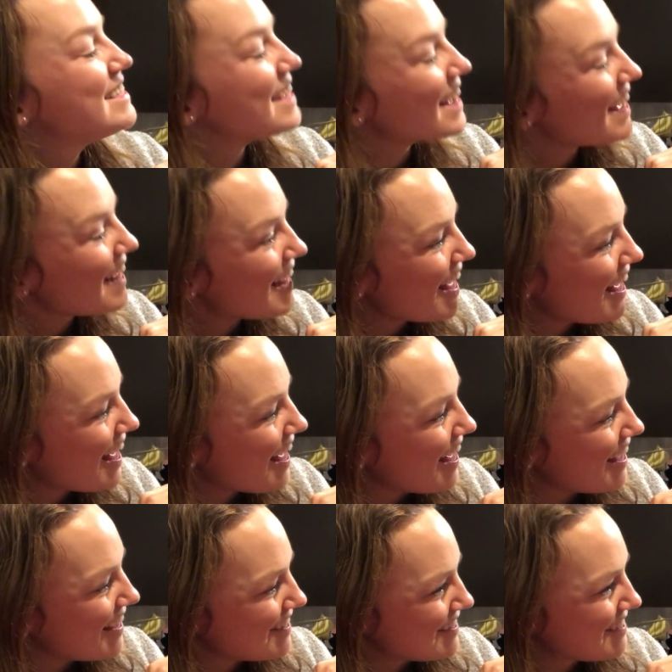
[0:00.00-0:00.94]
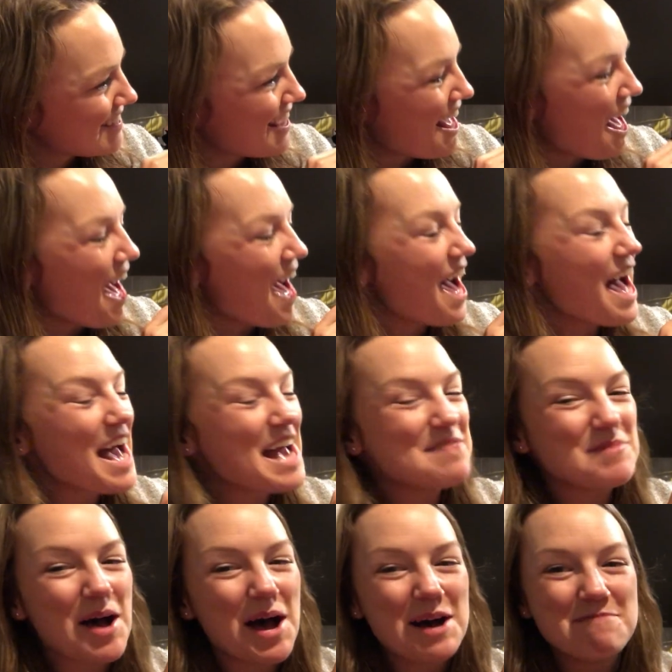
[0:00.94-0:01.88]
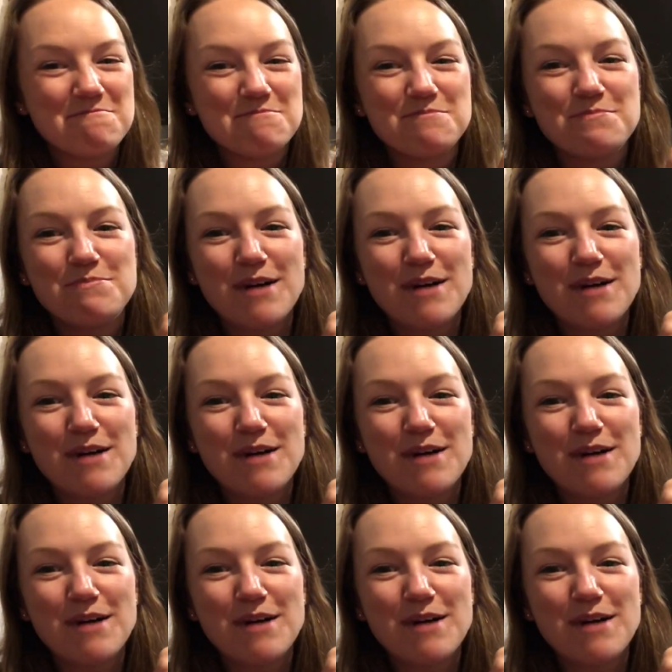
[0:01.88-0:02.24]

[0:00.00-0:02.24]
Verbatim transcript: did it! I'm a